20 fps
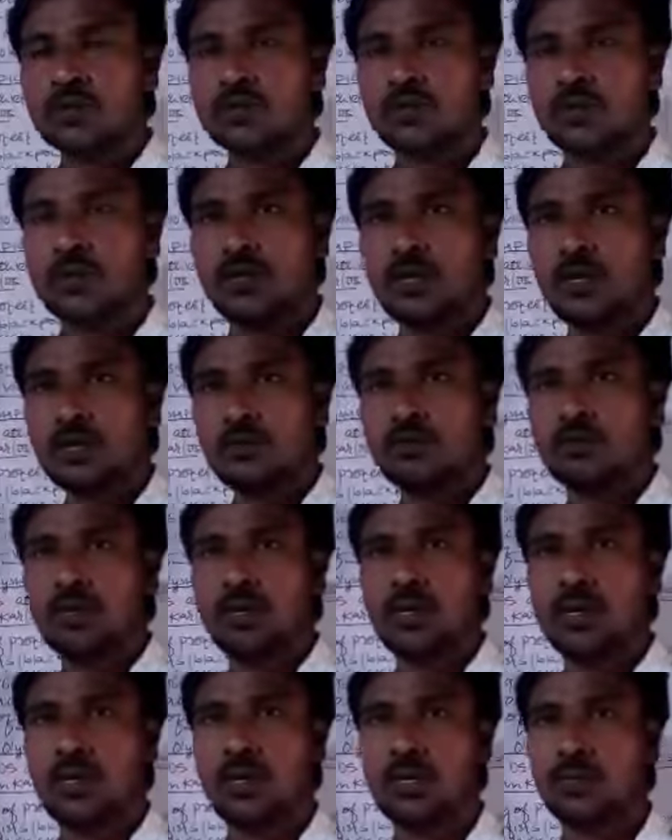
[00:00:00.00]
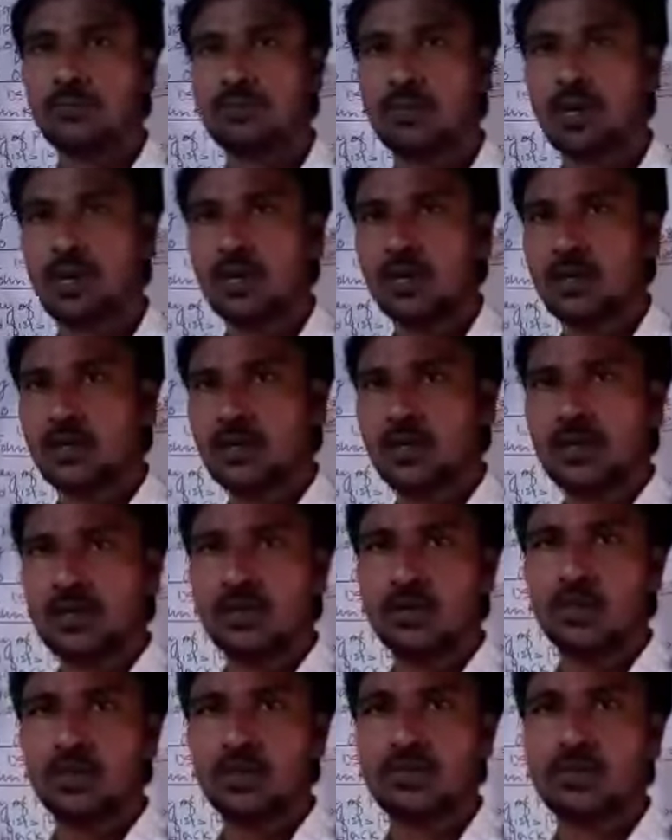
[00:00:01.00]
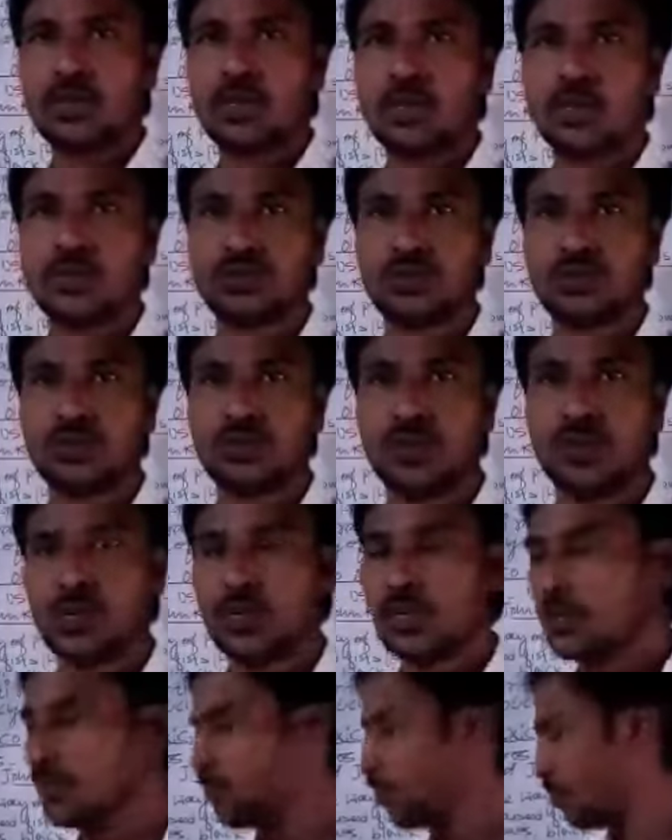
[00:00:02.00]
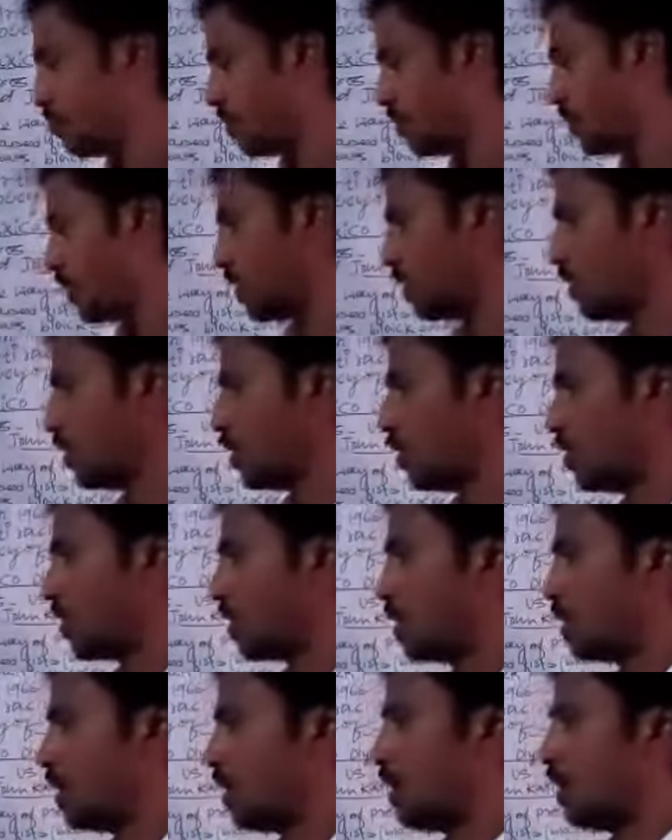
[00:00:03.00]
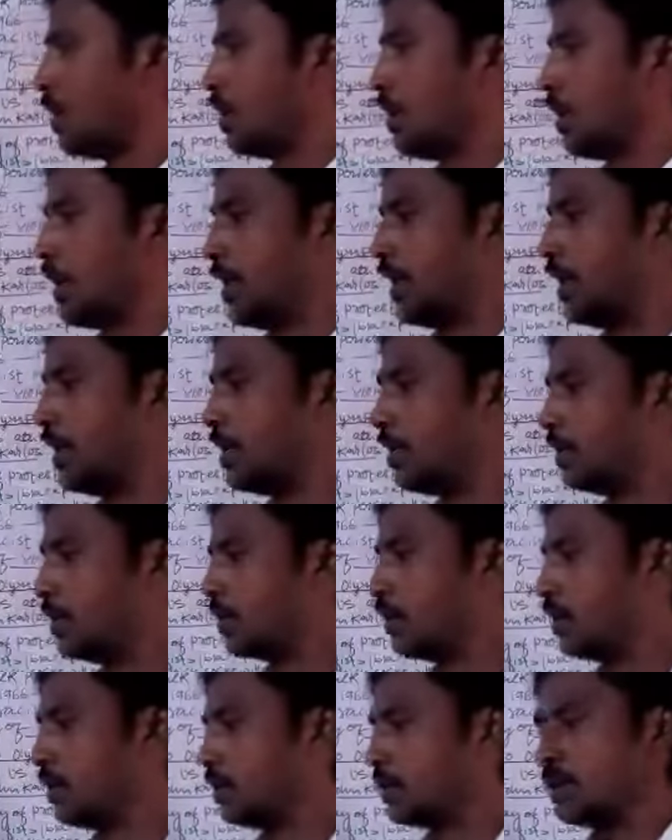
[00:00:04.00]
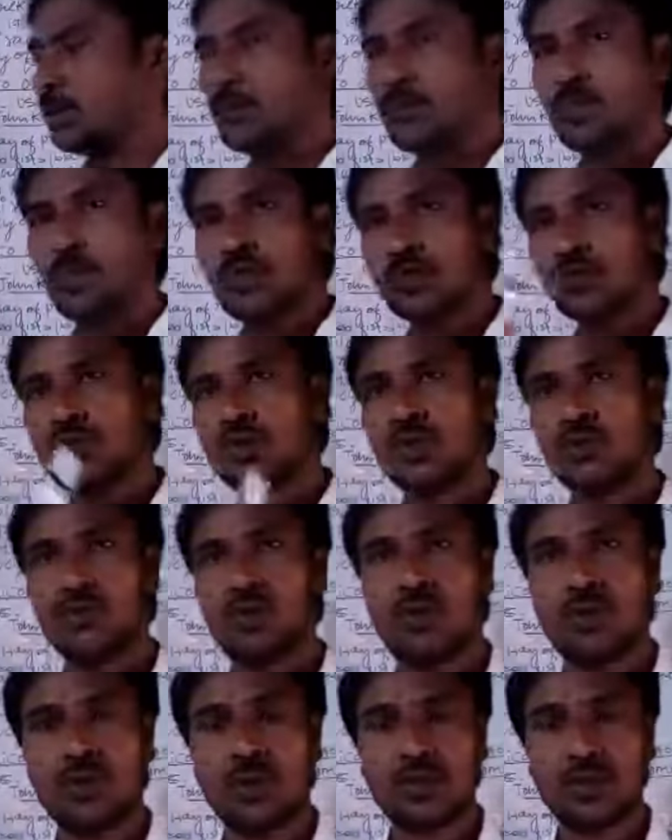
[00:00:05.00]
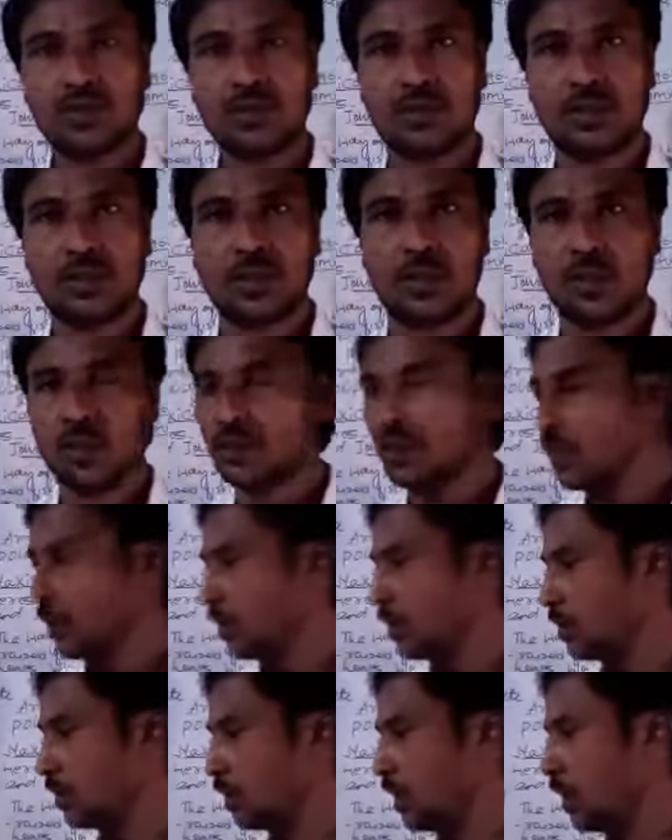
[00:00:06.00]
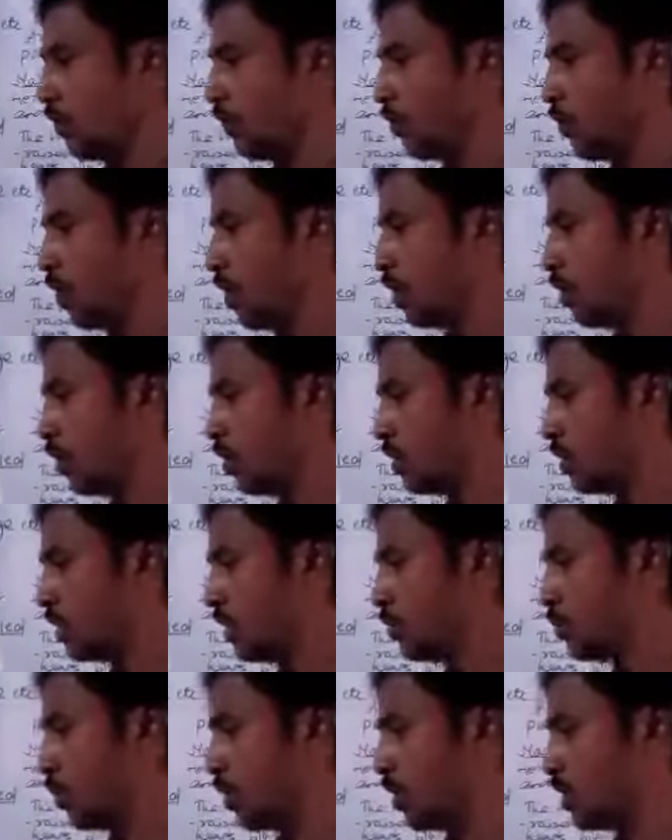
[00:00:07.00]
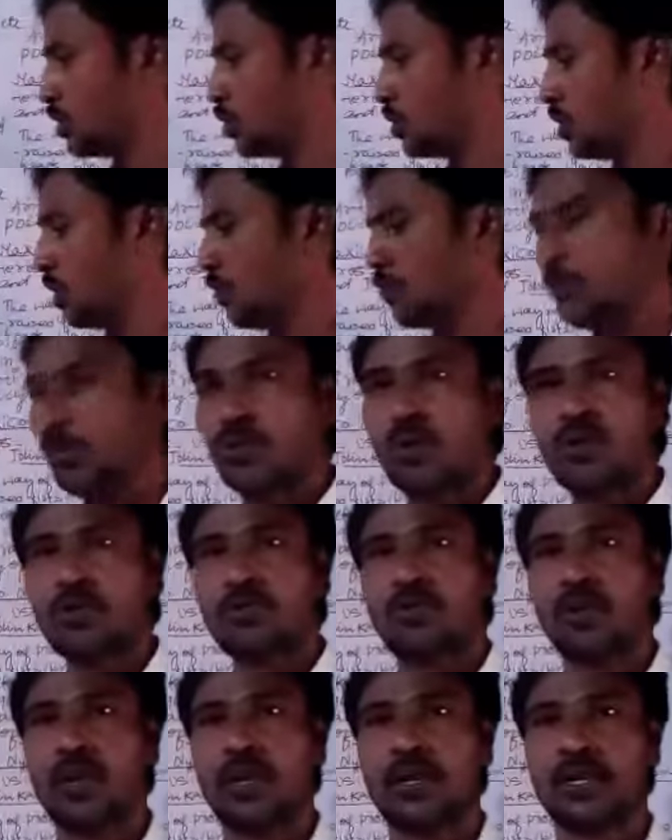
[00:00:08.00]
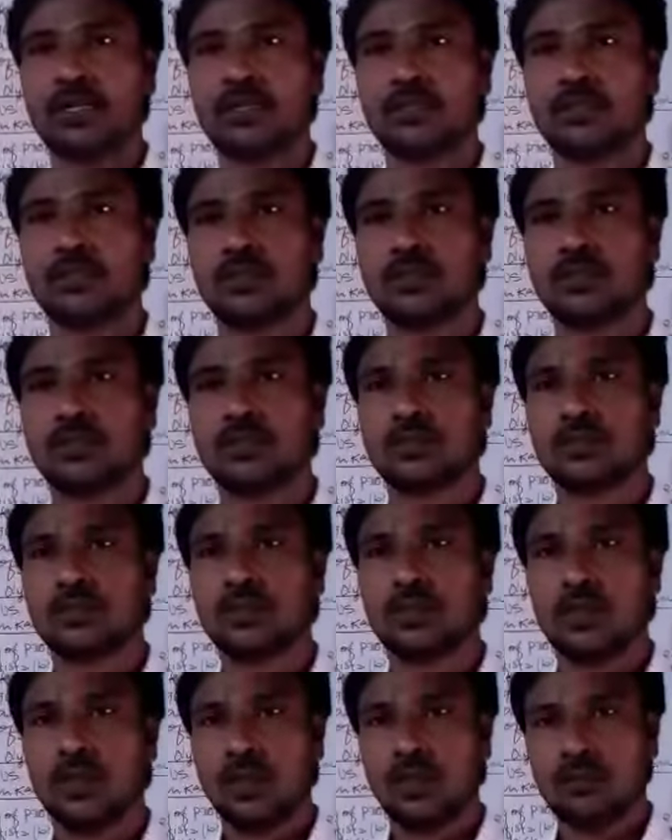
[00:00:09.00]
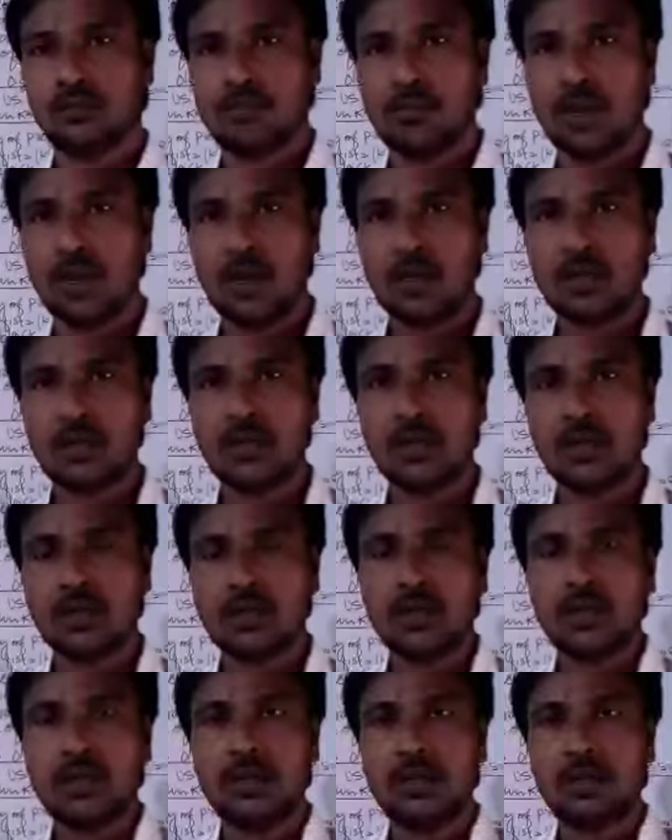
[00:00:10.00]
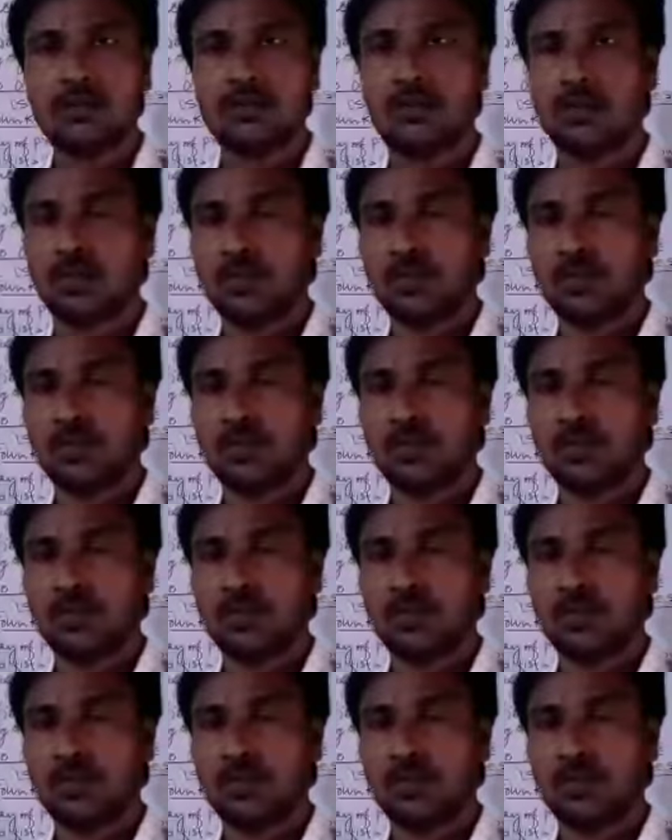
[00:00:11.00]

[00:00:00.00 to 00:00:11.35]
was led by Martin Luther Jr. Okay, and the most important thing, they followed the policy of non-violence. Martin